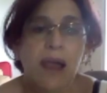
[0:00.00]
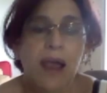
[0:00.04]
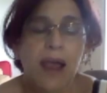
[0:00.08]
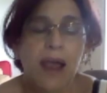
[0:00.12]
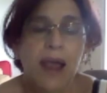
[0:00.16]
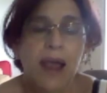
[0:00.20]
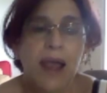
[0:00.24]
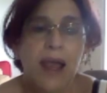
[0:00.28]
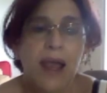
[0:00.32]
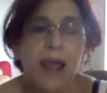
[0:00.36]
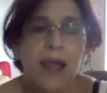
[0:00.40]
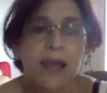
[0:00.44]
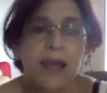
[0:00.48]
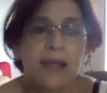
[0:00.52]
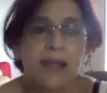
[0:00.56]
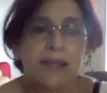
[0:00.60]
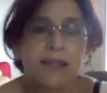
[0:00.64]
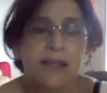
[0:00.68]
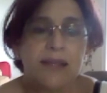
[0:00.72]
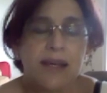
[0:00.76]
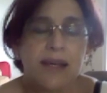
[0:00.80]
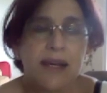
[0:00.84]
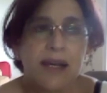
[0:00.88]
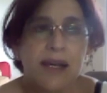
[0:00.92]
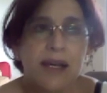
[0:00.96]

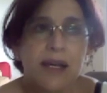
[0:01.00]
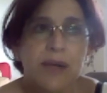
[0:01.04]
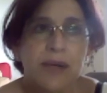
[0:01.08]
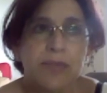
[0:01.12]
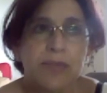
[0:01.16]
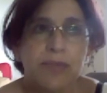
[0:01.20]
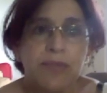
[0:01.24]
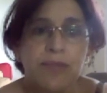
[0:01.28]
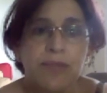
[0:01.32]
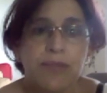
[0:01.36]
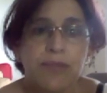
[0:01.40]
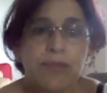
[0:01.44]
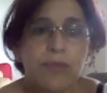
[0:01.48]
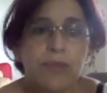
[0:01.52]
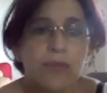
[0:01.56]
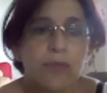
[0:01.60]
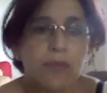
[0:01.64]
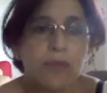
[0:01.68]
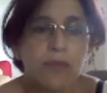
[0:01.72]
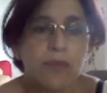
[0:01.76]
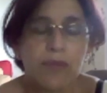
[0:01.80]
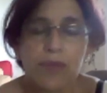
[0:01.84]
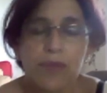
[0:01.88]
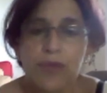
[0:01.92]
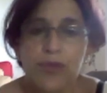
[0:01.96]
And
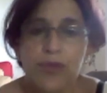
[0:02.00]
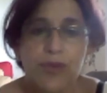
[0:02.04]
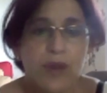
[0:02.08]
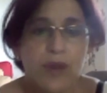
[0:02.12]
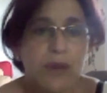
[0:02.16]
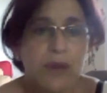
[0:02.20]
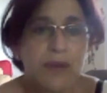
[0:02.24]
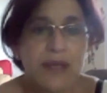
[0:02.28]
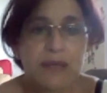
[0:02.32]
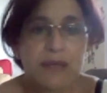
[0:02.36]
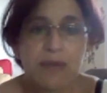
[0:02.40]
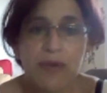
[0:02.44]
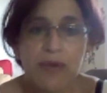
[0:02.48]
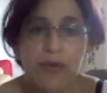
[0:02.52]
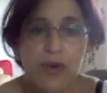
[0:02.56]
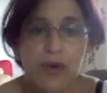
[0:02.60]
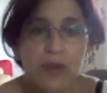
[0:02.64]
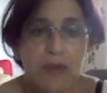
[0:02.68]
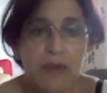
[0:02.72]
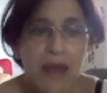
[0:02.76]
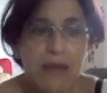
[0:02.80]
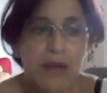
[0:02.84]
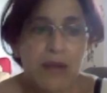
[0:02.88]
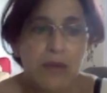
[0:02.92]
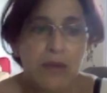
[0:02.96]
3 weeks before
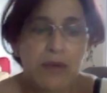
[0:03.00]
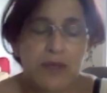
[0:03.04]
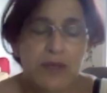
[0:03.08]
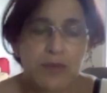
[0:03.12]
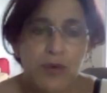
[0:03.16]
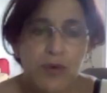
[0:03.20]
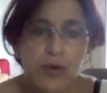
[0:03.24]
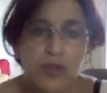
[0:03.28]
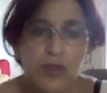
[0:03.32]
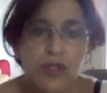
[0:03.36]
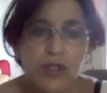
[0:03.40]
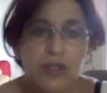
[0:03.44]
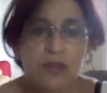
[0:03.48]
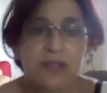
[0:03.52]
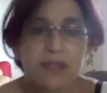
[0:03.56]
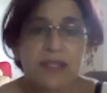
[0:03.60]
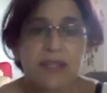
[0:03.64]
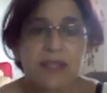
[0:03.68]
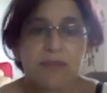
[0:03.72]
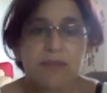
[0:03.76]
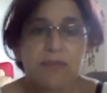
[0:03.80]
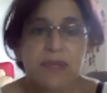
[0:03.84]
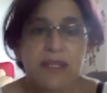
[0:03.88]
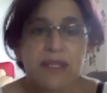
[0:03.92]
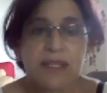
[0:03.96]
the baby was born, she
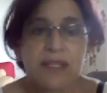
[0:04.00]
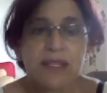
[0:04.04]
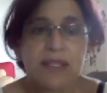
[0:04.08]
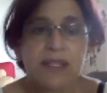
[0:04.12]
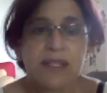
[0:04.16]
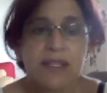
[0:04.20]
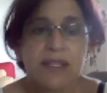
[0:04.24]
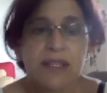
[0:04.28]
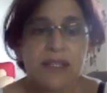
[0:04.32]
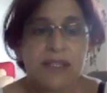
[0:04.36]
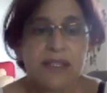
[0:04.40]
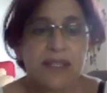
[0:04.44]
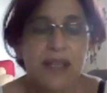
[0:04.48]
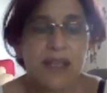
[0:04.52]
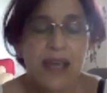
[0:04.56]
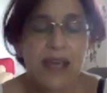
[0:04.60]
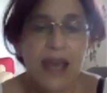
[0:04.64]
was admitted,